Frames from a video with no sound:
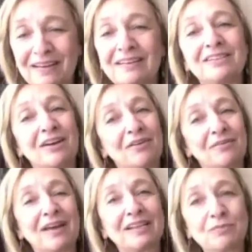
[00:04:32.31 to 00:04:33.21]

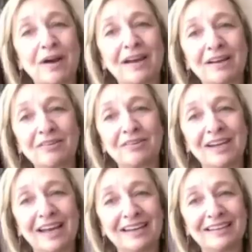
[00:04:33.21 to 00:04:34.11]
So that's why I
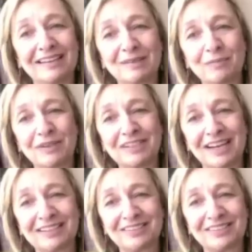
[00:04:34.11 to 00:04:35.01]
created these bridge
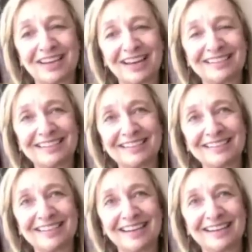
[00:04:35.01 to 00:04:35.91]

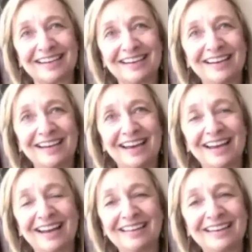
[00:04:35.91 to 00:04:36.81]
exercises. And
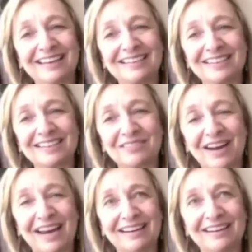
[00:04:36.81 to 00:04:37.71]
I think it's just
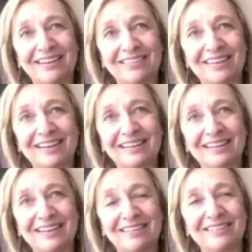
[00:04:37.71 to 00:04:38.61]
great, that,
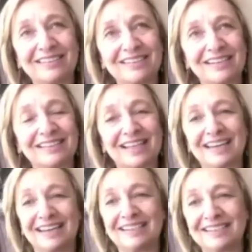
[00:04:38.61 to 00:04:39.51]
just it's
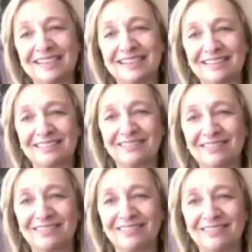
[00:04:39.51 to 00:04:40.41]
like an instant
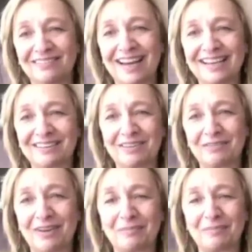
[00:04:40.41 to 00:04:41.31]
raise of
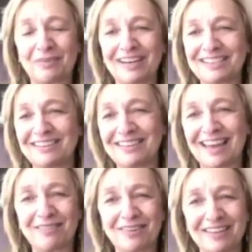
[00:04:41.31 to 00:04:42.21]
your
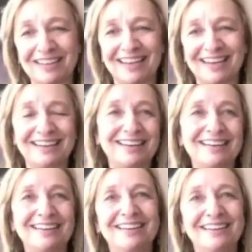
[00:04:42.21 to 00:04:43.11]
vibrational level. And
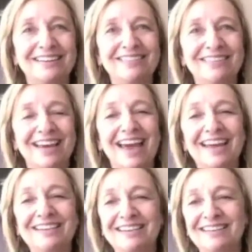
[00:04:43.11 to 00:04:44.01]
then you
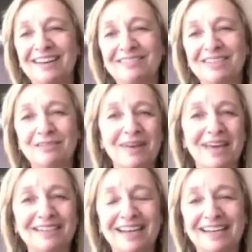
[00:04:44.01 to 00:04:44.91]
can, do a
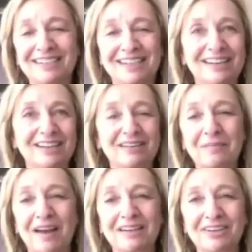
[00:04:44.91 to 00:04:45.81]
meditation or a
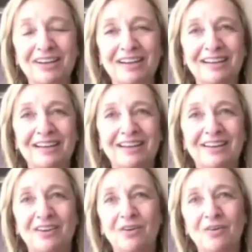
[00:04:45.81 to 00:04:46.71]
mantra
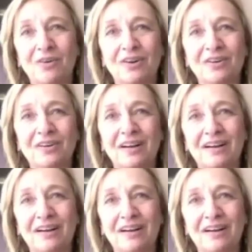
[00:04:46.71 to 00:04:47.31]
or,